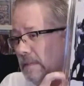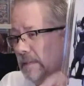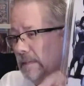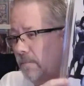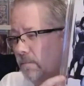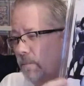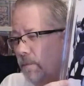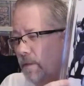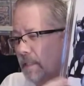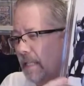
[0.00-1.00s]
Yeah,
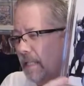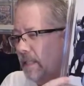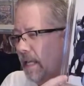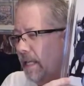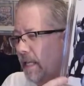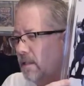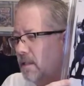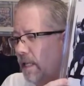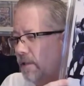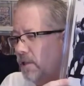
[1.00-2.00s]
first Cassie Lang S
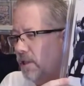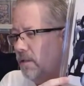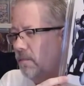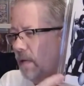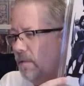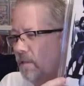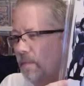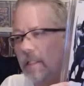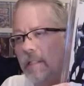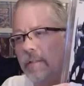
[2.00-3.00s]
stature, I do
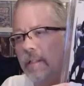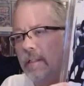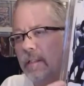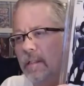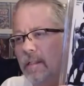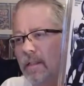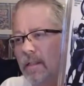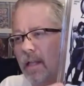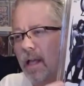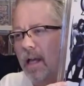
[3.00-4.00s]
believe.
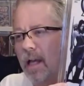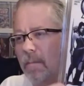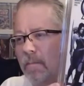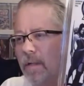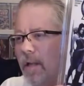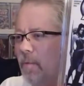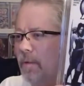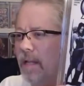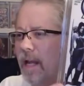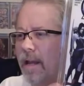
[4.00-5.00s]
Another one
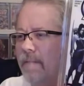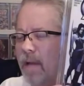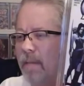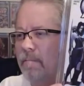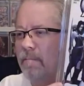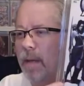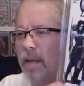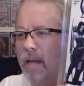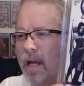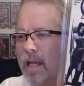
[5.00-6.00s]
that I
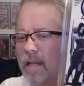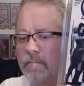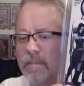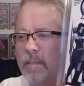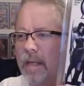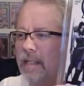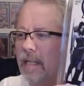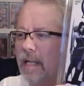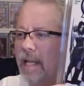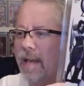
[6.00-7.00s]
am specking
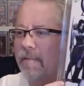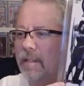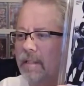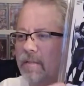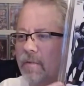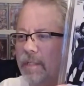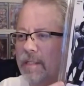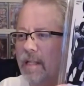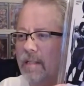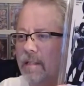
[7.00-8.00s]
on. I have at least 3
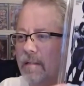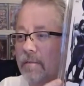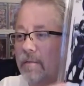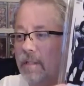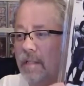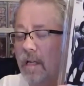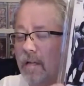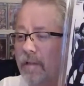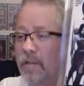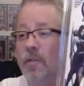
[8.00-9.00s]
sets of the Young
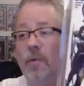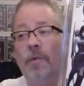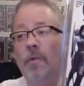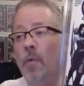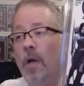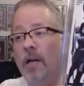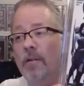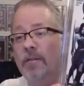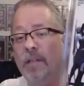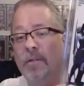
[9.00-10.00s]
Avengers 1 through 12.
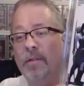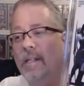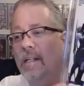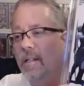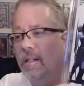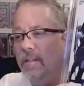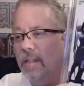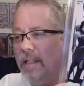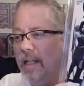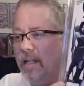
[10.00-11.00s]
So
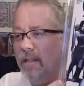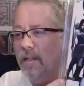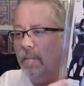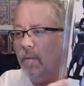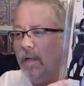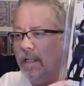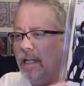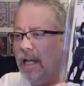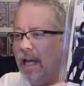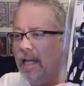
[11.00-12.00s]
looking at a number 1 in a
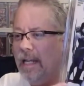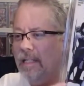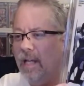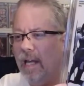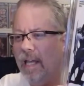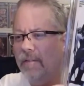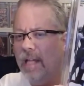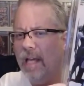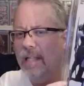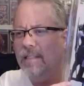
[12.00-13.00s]
9.8, I have a
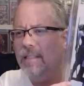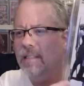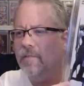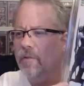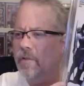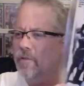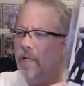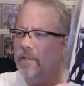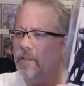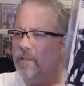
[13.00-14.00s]
9.6 for the
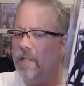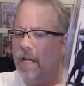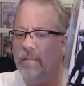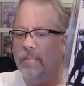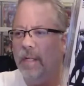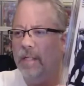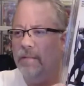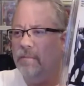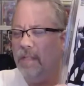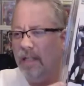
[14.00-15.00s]
director's cut, but
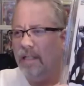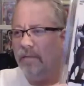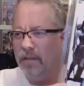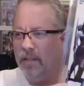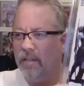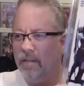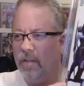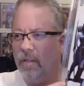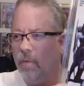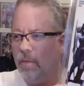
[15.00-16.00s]
I definitely think they're
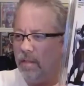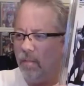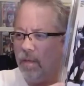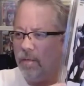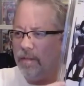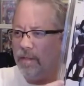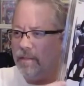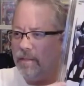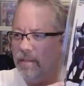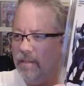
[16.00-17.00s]
going somewhere with
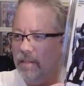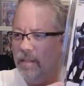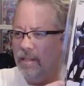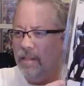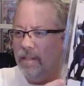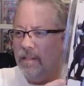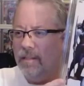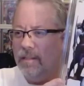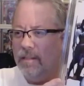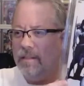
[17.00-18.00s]
this.
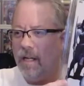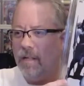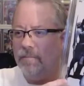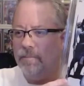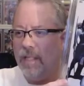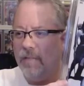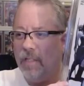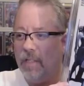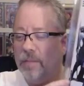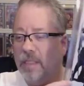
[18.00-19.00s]
So if you
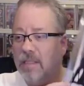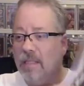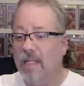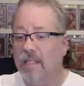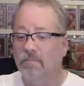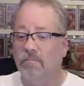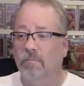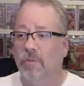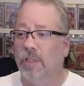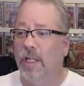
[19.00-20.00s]
could please like,
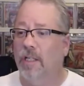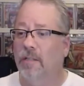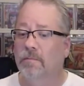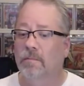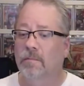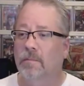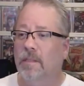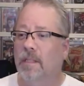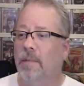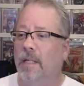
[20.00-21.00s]
share,
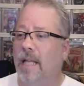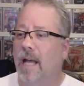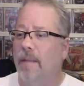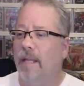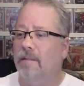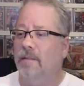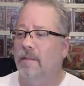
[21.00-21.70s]
give me a comment.